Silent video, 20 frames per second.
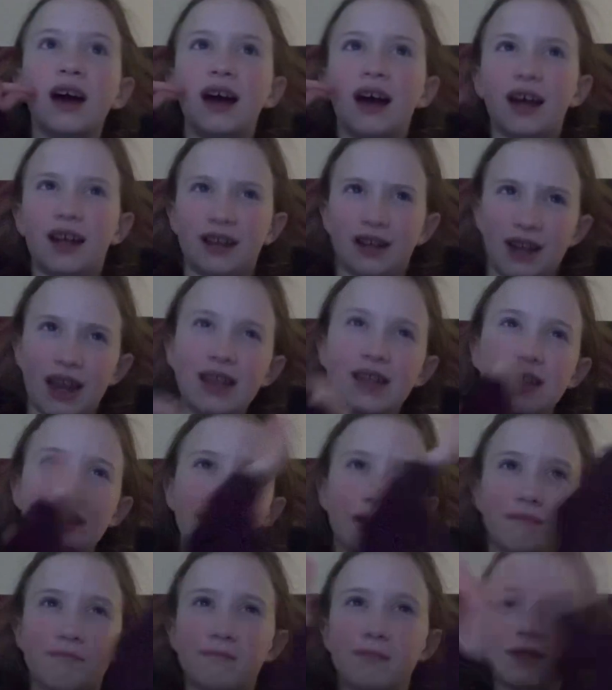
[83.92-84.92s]
Alright,
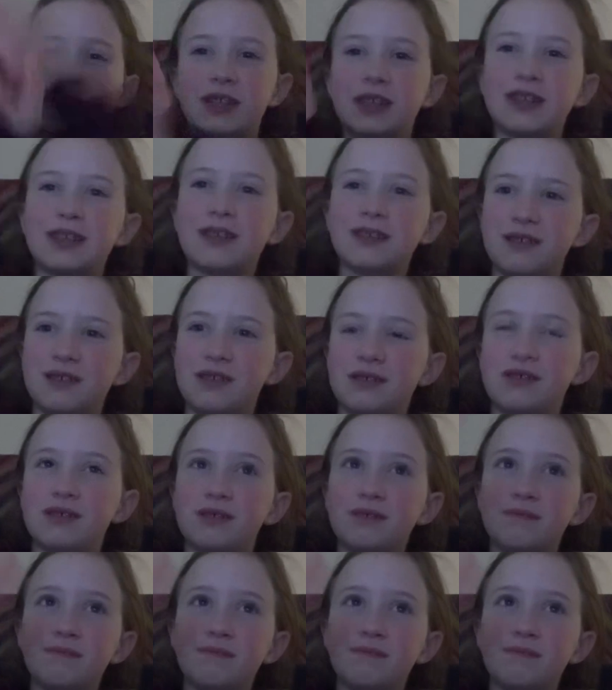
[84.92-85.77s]
number 2.